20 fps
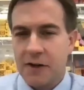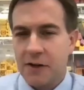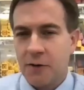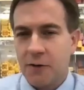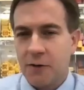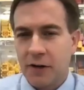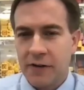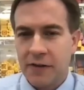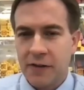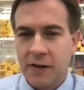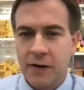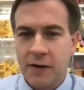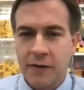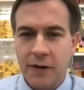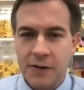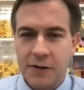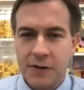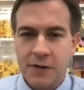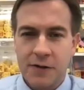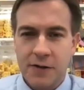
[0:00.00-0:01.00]
you don't get there
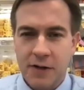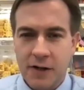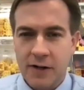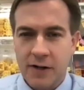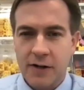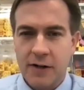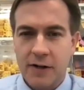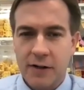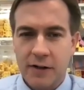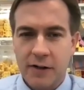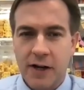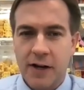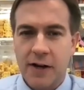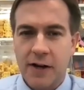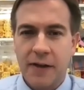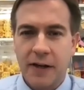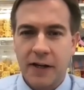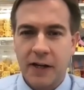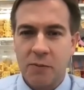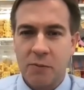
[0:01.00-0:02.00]
unless you start kind
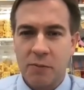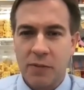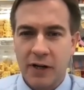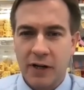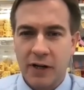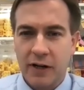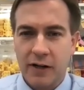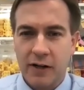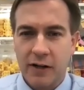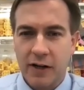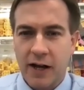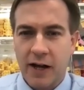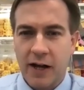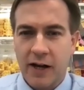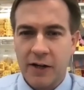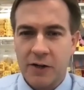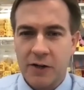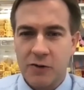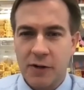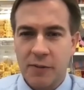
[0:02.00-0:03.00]
of thinking big
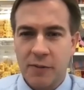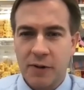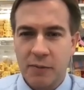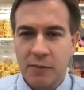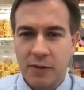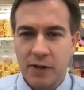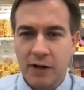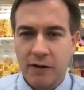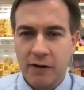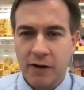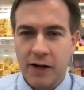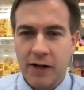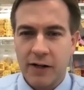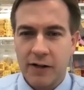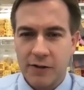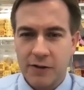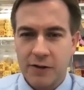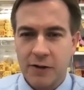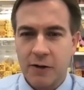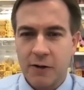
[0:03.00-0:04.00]
and dreaming big,
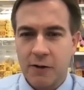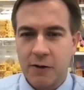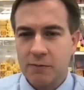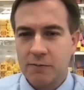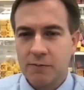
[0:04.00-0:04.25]
right? So,